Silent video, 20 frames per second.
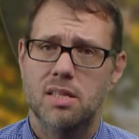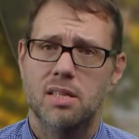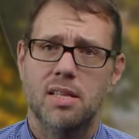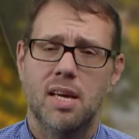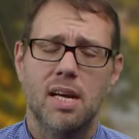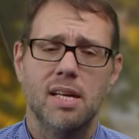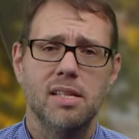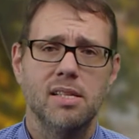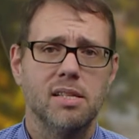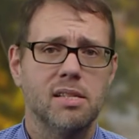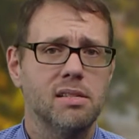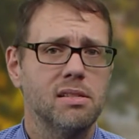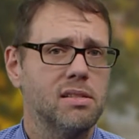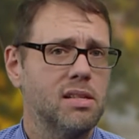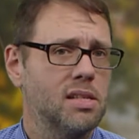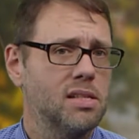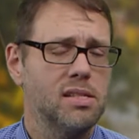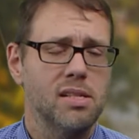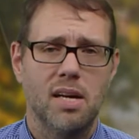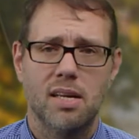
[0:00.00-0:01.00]
That
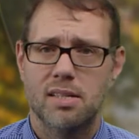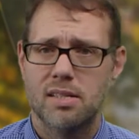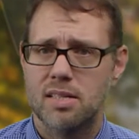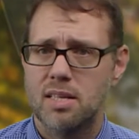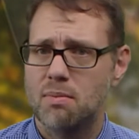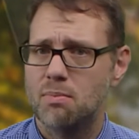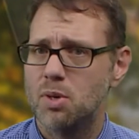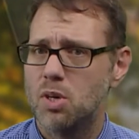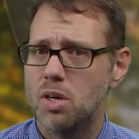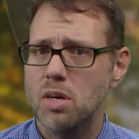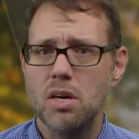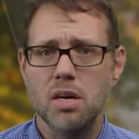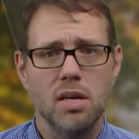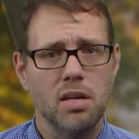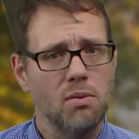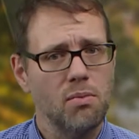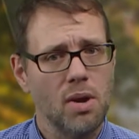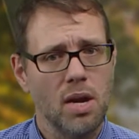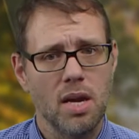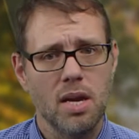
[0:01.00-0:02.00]
does not seem
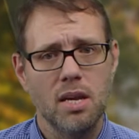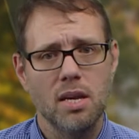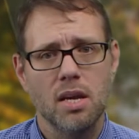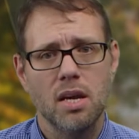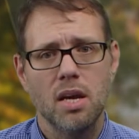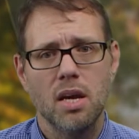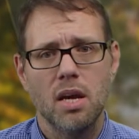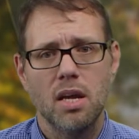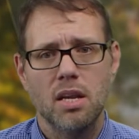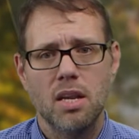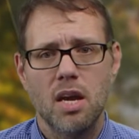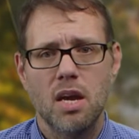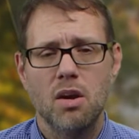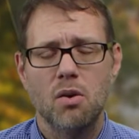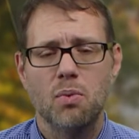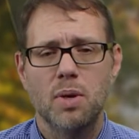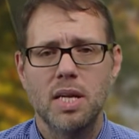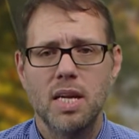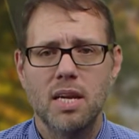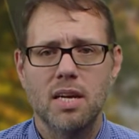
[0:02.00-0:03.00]
good, right? No,
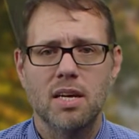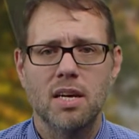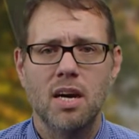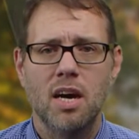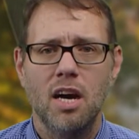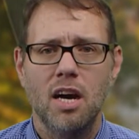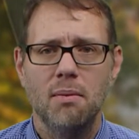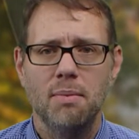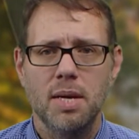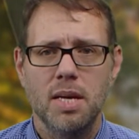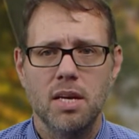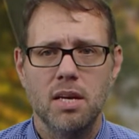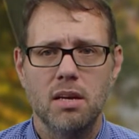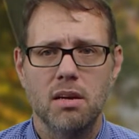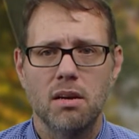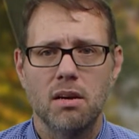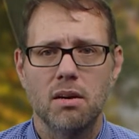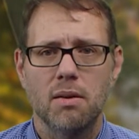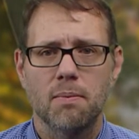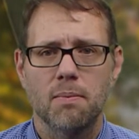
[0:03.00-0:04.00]
we need a comma
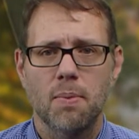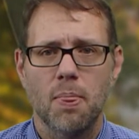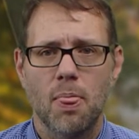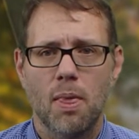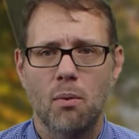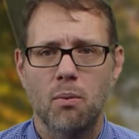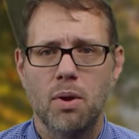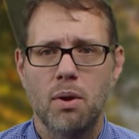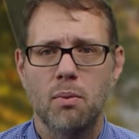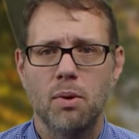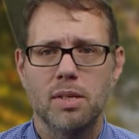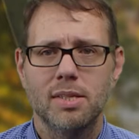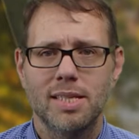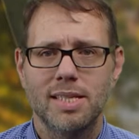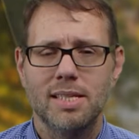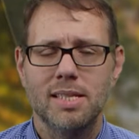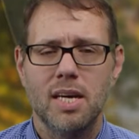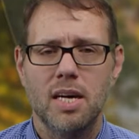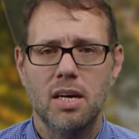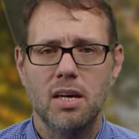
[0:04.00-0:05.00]
here. We want to
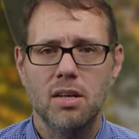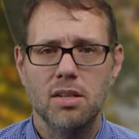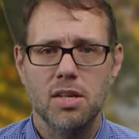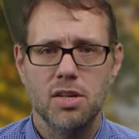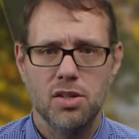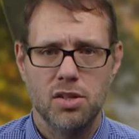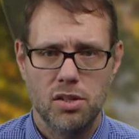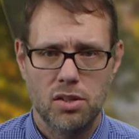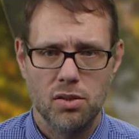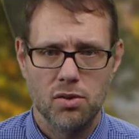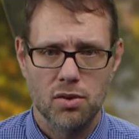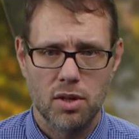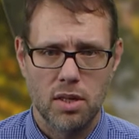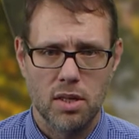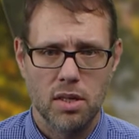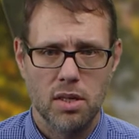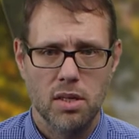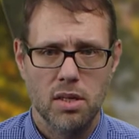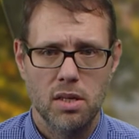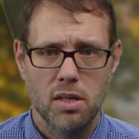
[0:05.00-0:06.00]
tell the
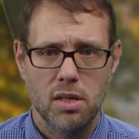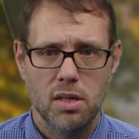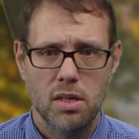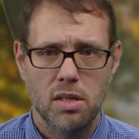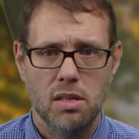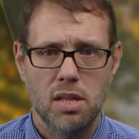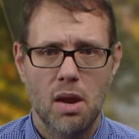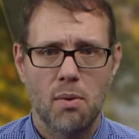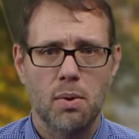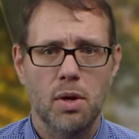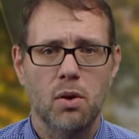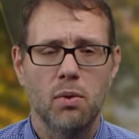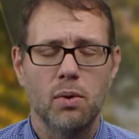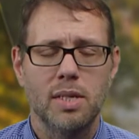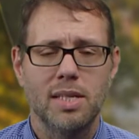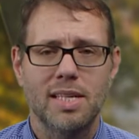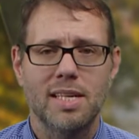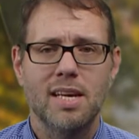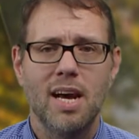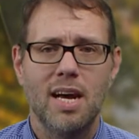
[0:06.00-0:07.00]
children that we're
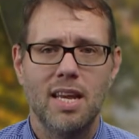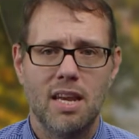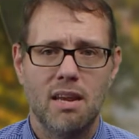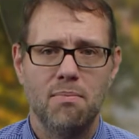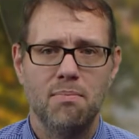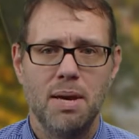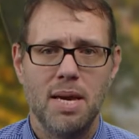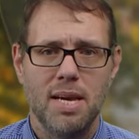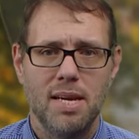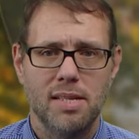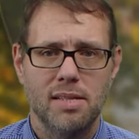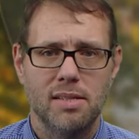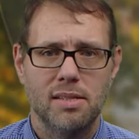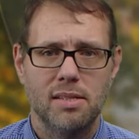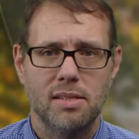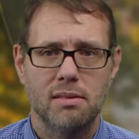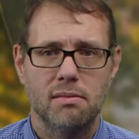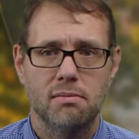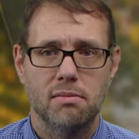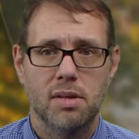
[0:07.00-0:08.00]
going to cut and
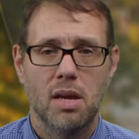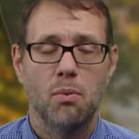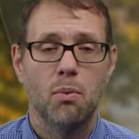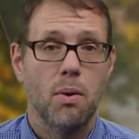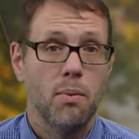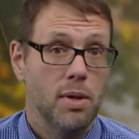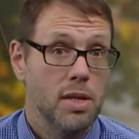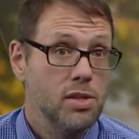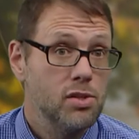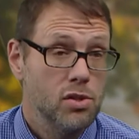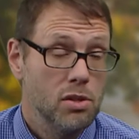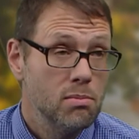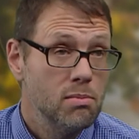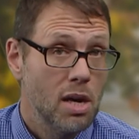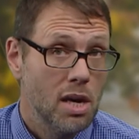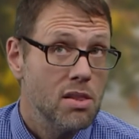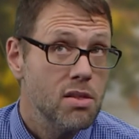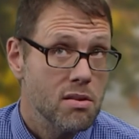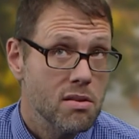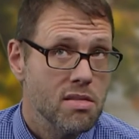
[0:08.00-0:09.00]
paste. We would assume
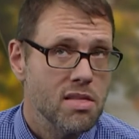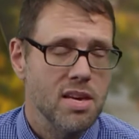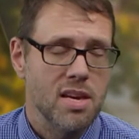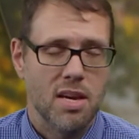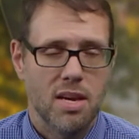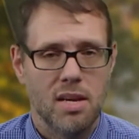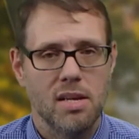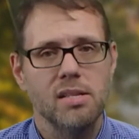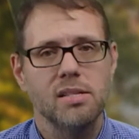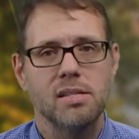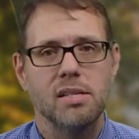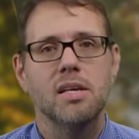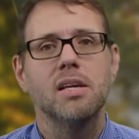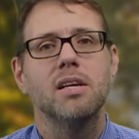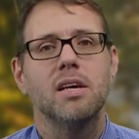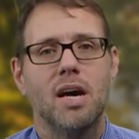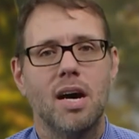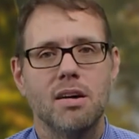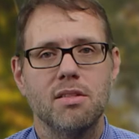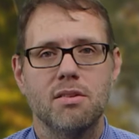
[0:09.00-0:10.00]
other things
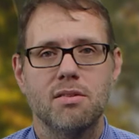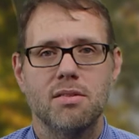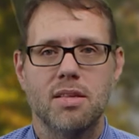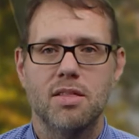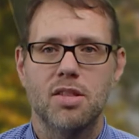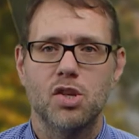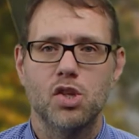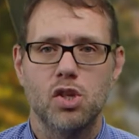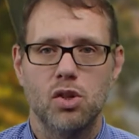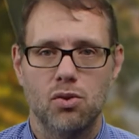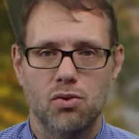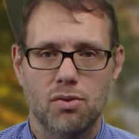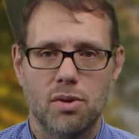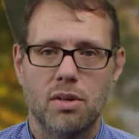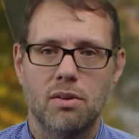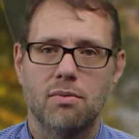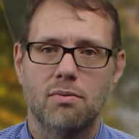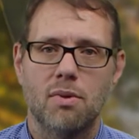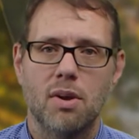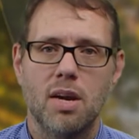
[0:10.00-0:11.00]
other than the children,
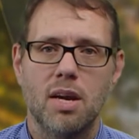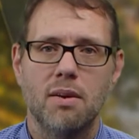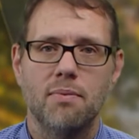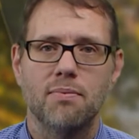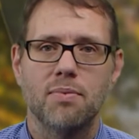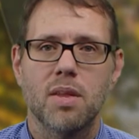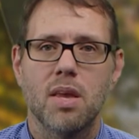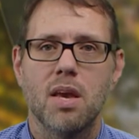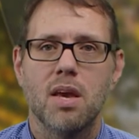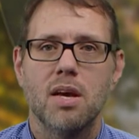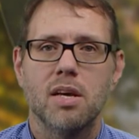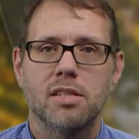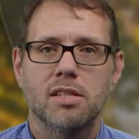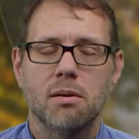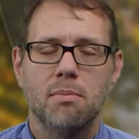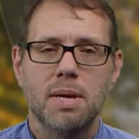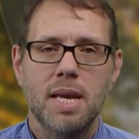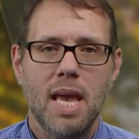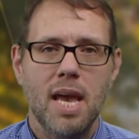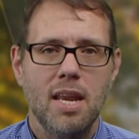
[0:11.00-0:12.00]
right? So
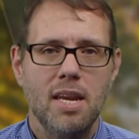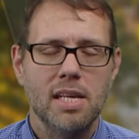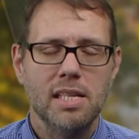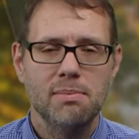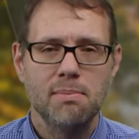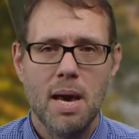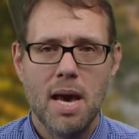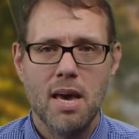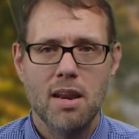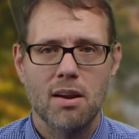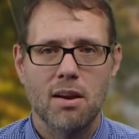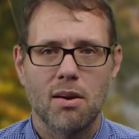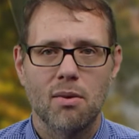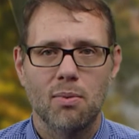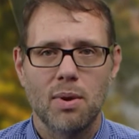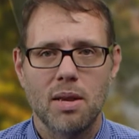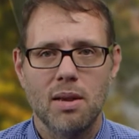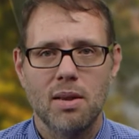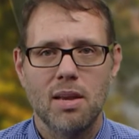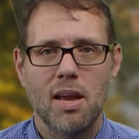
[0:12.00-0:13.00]
mechanics matter.
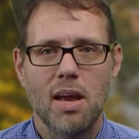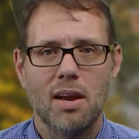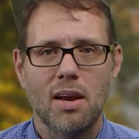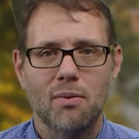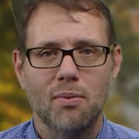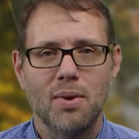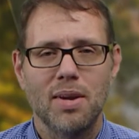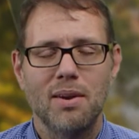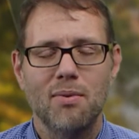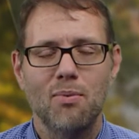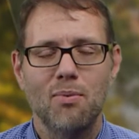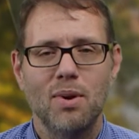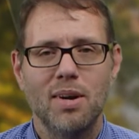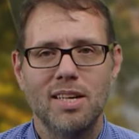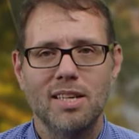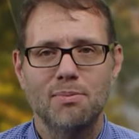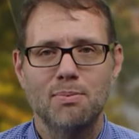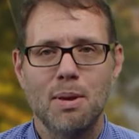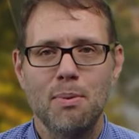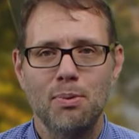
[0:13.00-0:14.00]
We
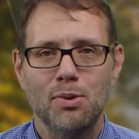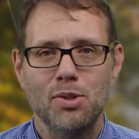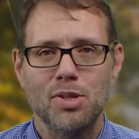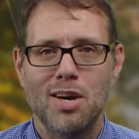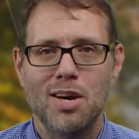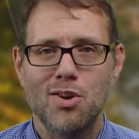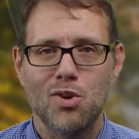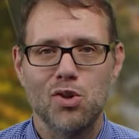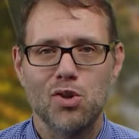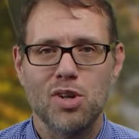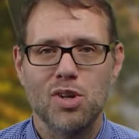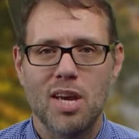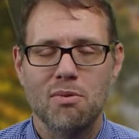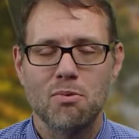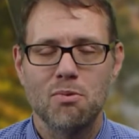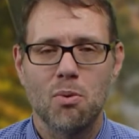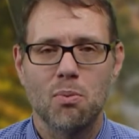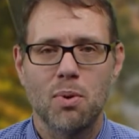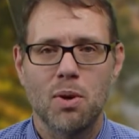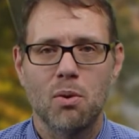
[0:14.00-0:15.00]
want people to understand
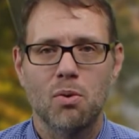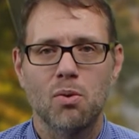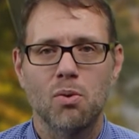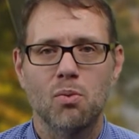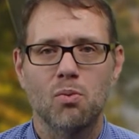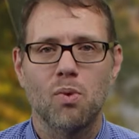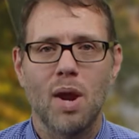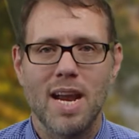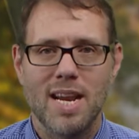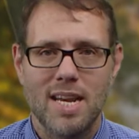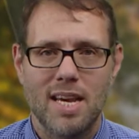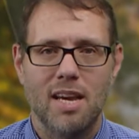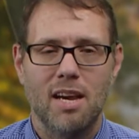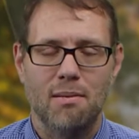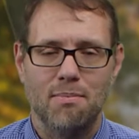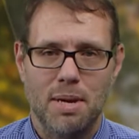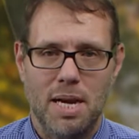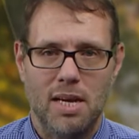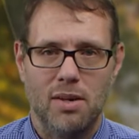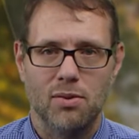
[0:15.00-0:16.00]
what we're writing
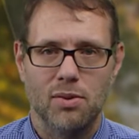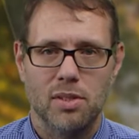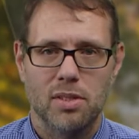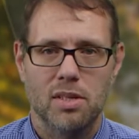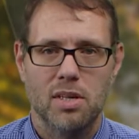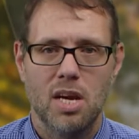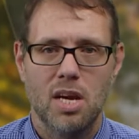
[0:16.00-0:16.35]
about.